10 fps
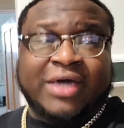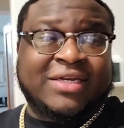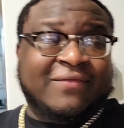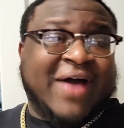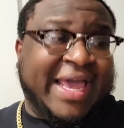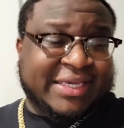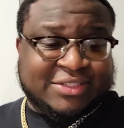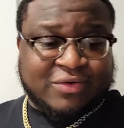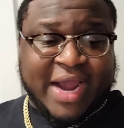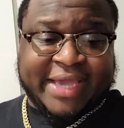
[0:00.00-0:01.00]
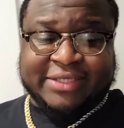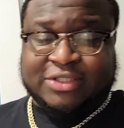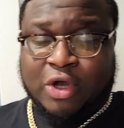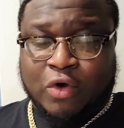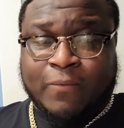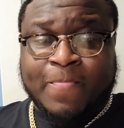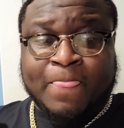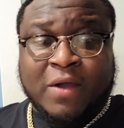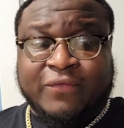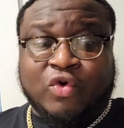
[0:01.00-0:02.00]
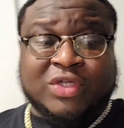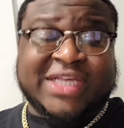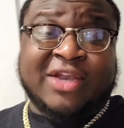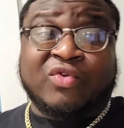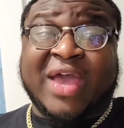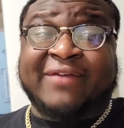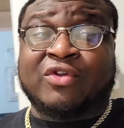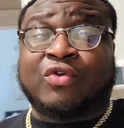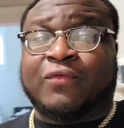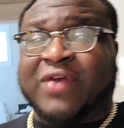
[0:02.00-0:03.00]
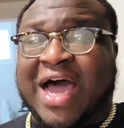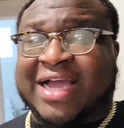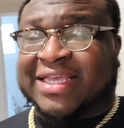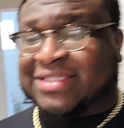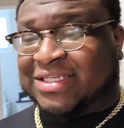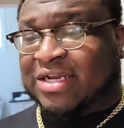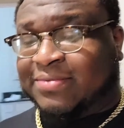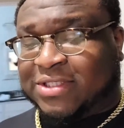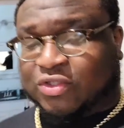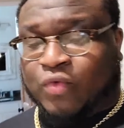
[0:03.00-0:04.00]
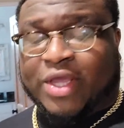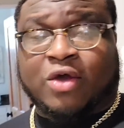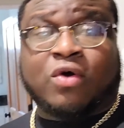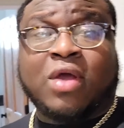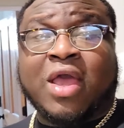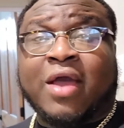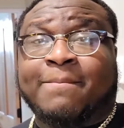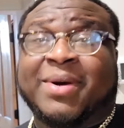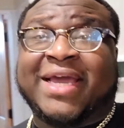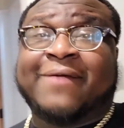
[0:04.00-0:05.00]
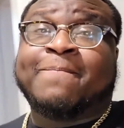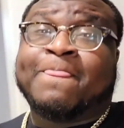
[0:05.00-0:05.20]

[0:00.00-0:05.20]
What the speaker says: device, right? So of course I do have little vlogging setups as well, but